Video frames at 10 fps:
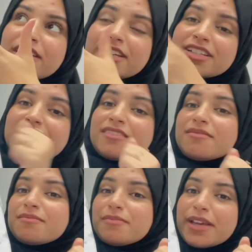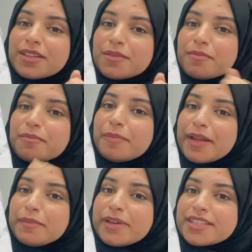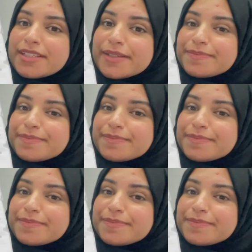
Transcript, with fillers: it doesn't make the bed messy